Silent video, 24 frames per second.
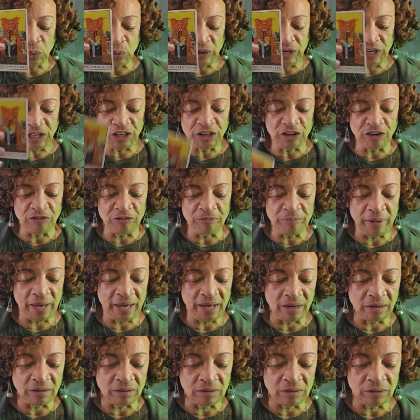the Queen of
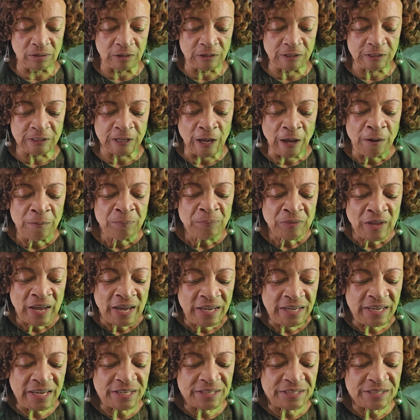Pentacles.
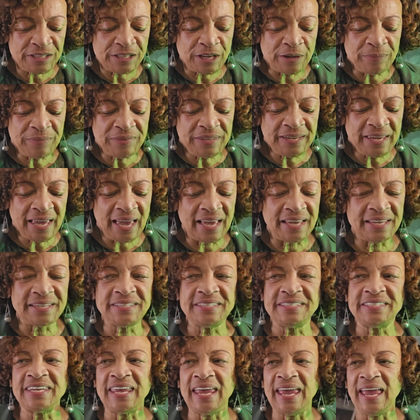Yes, something
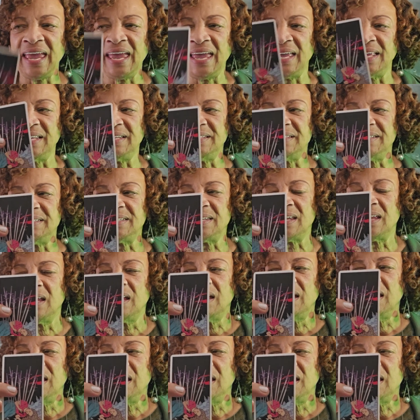has to end